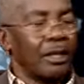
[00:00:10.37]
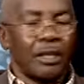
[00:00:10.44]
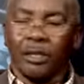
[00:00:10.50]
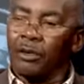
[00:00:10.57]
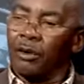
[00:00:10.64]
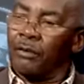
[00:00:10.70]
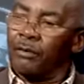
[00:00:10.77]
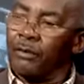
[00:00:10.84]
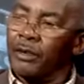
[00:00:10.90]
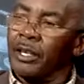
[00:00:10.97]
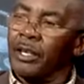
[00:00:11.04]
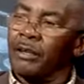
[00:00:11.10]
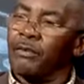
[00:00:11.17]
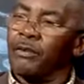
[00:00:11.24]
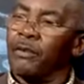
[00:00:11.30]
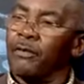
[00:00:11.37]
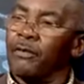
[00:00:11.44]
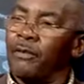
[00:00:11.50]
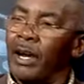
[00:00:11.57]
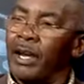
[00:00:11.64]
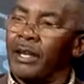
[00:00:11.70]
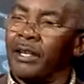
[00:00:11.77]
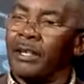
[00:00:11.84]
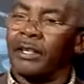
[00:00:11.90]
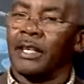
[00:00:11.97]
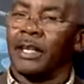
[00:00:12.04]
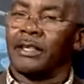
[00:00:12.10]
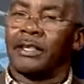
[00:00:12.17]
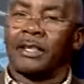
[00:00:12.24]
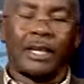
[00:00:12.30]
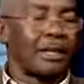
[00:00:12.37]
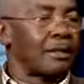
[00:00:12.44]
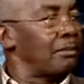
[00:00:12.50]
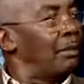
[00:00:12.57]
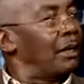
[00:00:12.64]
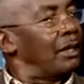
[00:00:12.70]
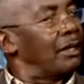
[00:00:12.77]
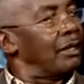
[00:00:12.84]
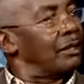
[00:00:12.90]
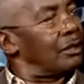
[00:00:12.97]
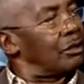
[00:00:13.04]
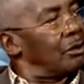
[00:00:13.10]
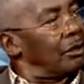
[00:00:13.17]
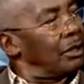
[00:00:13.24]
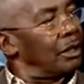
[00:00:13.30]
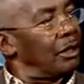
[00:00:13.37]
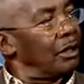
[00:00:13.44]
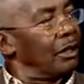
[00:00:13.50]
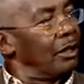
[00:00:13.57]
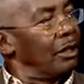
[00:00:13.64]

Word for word: You're free. If you find that that money is too little,